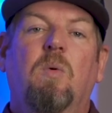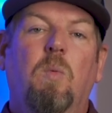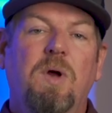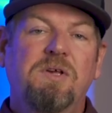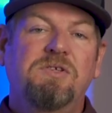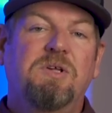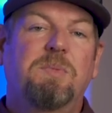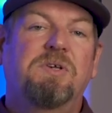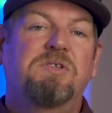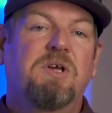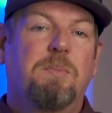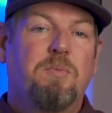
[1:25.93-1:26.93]
Wisdom
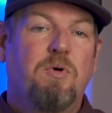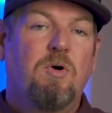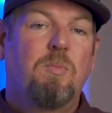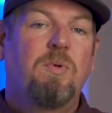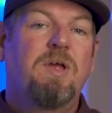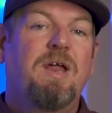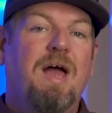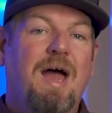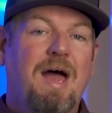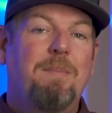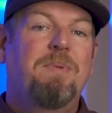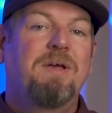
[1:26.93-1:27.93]
is the appropriate
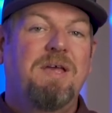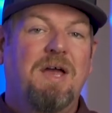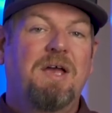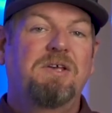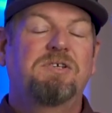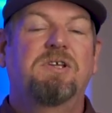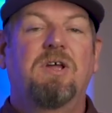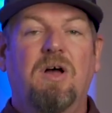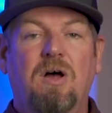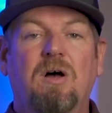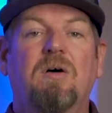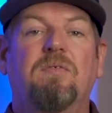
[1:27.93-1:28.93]
application
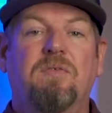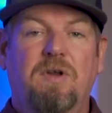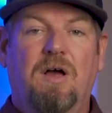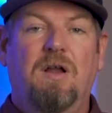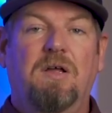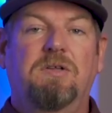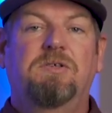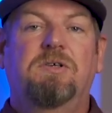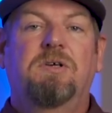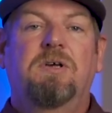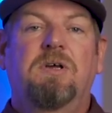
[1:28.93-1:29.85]
of knowledge.